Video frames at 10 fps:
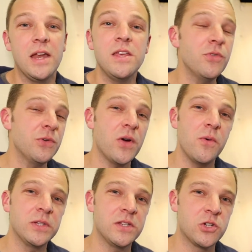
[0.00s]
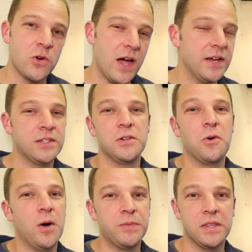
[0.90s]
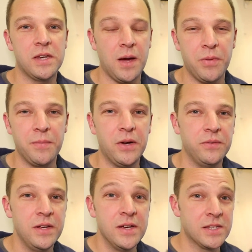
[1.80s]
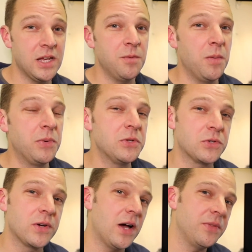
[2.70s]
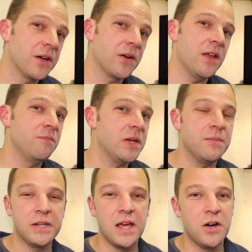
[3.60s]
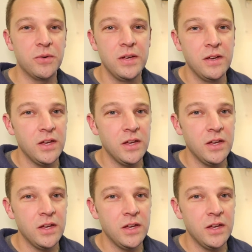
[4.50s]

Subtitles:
And even if I was to try to go up to the top of the mountain, set up a booster down there and beam it down,